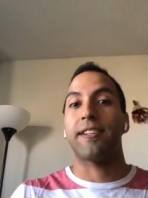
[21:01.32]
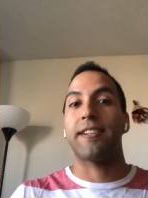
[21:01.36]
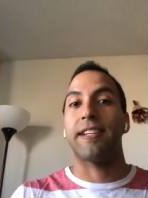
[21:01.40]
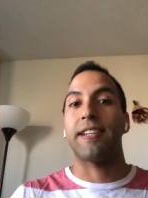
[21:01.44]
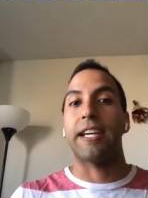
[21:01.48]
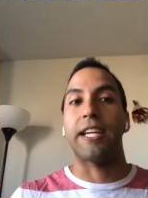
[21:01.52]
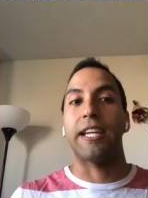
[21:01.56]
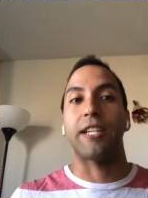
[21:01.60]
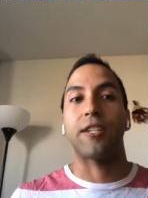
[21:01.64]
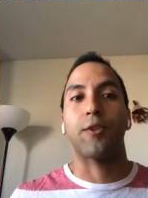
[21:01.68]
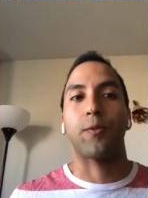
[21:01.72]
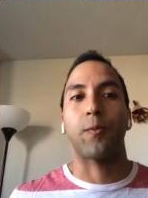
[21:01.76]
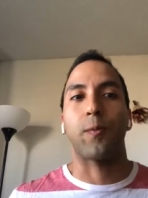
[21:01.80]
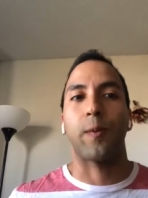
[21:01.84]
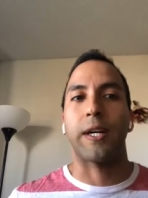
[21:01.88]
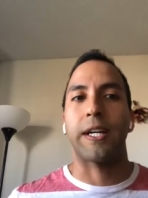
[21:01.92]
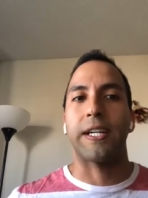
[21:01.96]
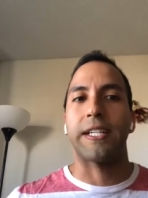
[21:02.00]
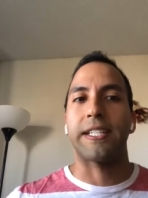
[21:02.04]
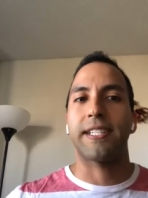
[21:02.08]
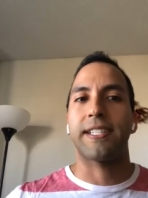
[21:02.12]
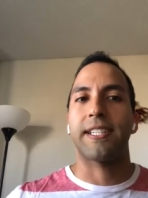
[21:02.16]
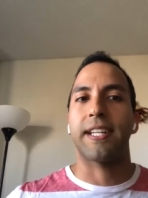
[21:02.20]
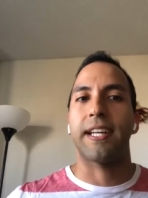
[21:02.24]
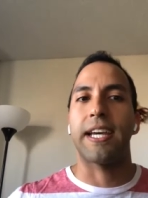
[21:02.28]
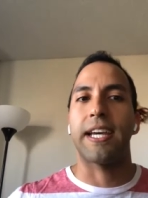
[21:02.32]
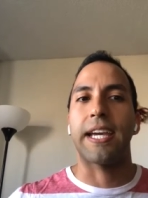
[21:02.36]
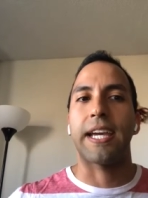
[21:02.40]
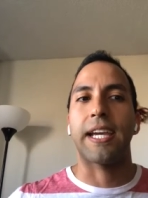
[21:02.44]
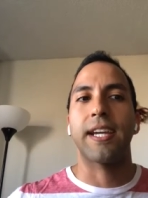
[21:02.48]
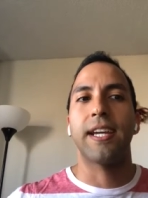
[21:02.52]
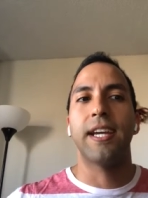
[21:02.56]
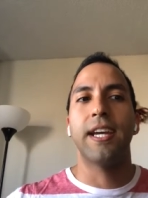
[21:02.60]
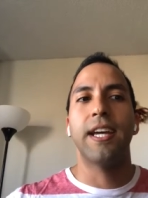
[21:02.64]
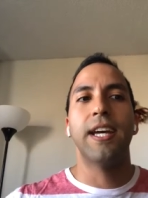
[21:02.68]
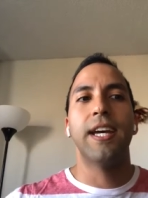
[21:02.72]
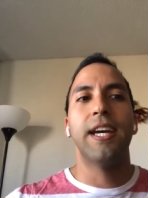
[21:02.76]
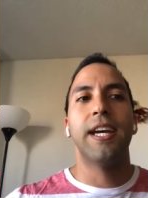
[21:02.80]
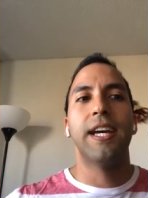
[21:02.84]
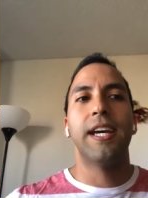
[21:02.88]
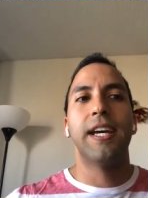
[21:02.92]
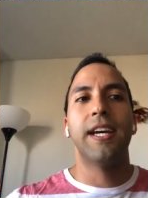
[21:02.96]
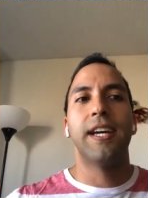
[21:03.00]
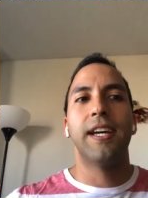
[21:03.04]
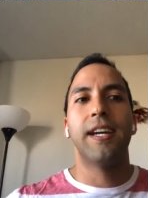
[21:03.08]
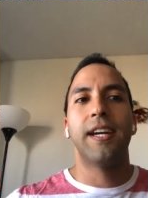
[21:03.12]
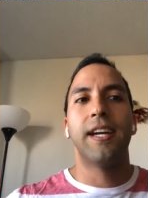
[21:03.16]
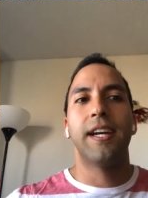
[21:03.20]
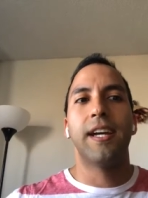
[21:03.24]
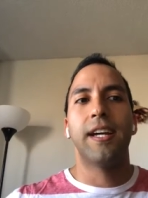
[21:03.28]
stage where it's like,
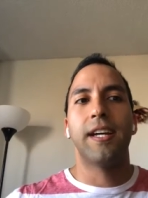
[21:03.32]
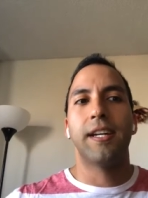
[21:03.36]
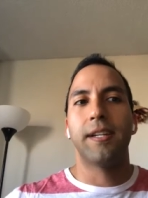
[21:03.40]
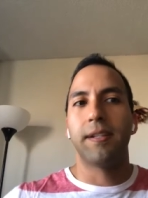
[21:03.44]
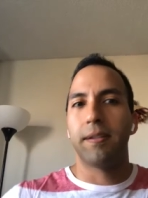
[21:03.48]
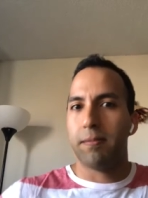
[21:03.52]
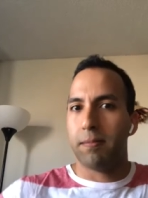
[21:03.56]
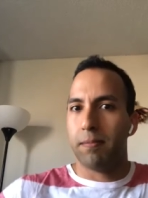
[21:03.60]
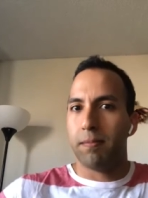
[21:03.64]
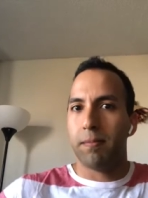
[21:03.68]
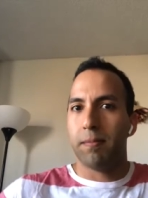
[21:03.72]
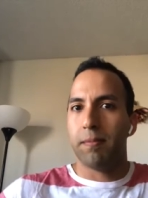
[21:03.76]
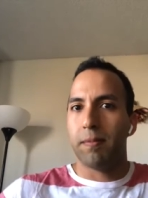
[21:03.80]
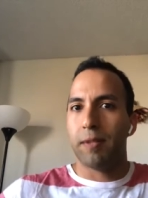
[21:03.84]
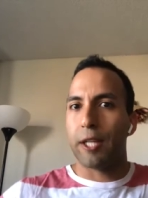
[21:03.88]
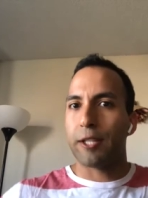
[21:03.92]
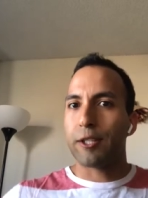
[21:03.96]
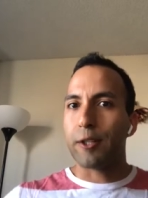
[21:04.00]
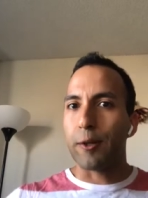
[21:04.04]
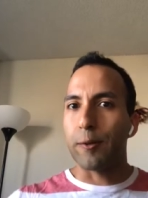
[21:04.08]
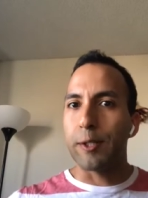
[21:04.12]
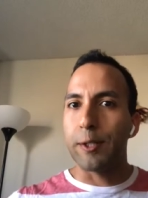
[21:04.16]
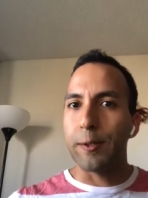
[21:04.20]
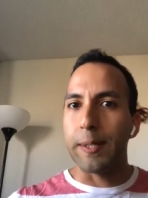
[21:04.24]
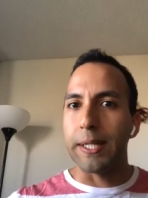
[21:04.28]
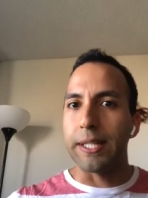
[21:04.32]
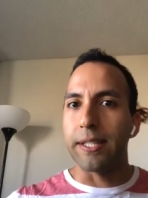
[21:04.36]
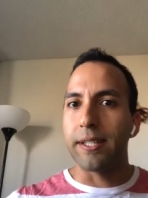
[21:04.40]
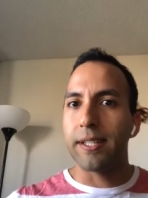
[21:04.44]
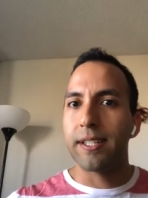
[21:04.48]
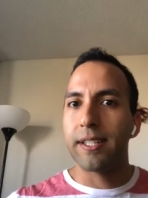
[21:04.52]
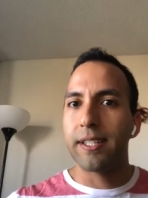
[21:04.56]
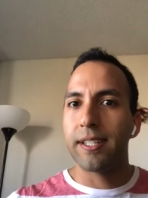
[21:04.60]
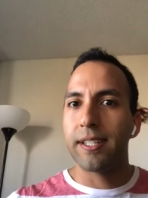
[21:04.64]
let's go do it.